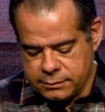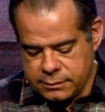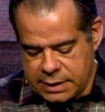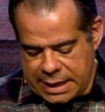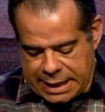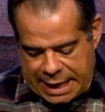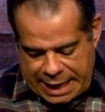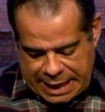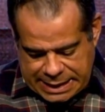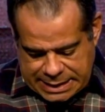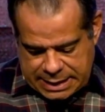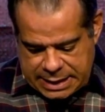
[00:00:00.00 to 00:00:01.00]
They
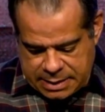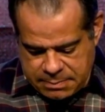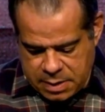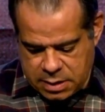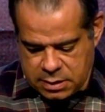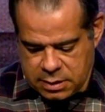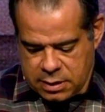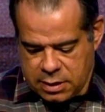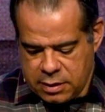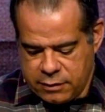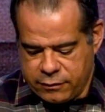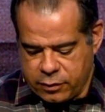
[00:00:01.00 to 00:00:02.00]
hate him
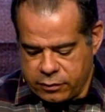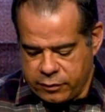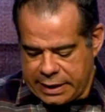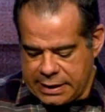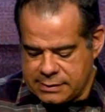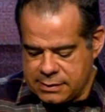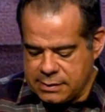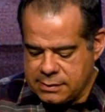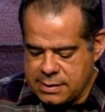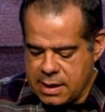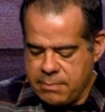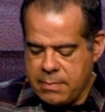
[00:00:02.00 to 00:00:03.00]
for
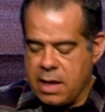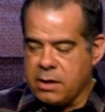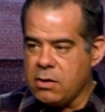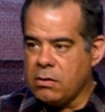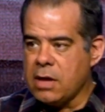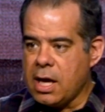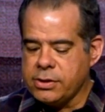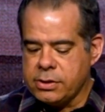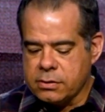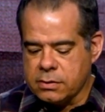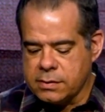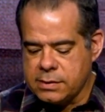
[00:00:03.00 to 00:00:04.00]
reasons that make no
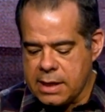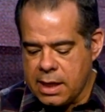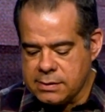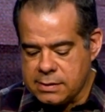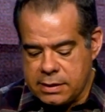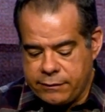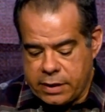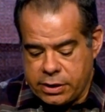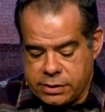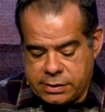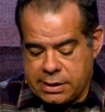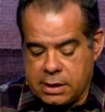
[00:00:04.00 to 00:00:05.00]
logical sense. And if they
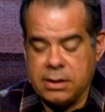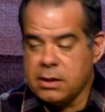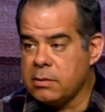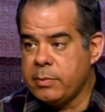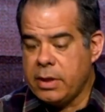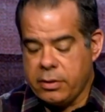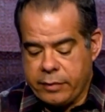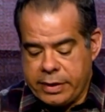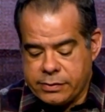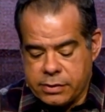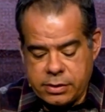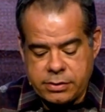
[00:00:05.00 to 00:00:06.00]
just did a little bit of
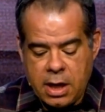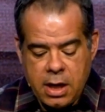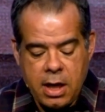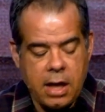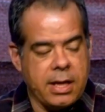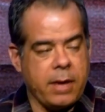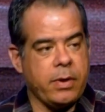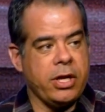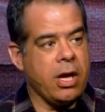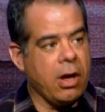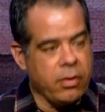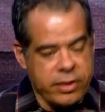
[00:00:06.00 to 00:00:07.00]
research, they would
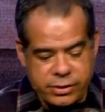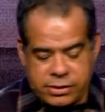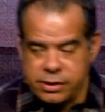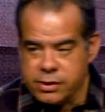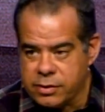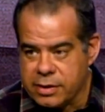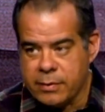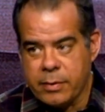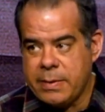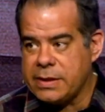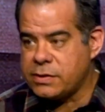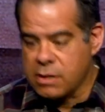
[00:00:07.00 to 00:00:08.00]
know the truth. It
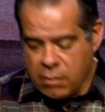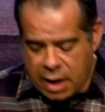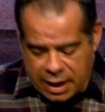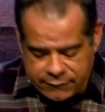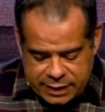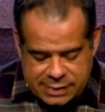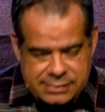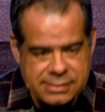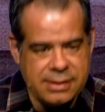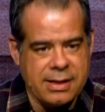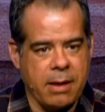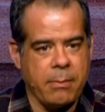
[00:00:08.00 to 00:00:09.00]
would be so obvious
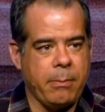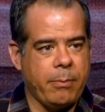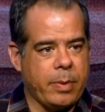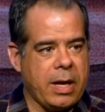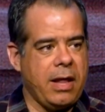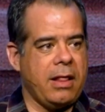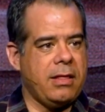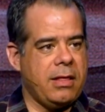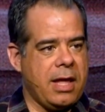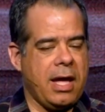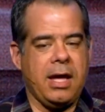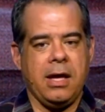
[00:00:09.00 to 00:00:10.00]
to them, but
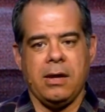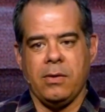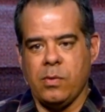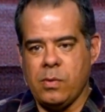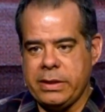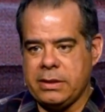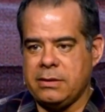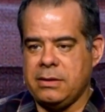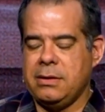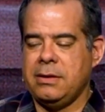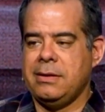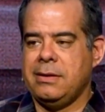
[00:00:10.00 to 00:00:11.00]
they
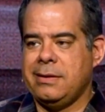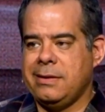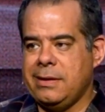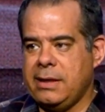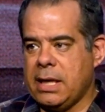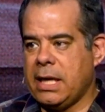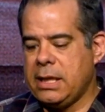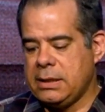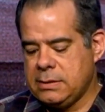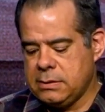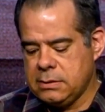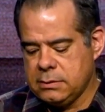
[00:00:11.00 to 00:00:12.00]
will
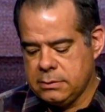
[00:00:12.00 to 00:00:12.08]
not.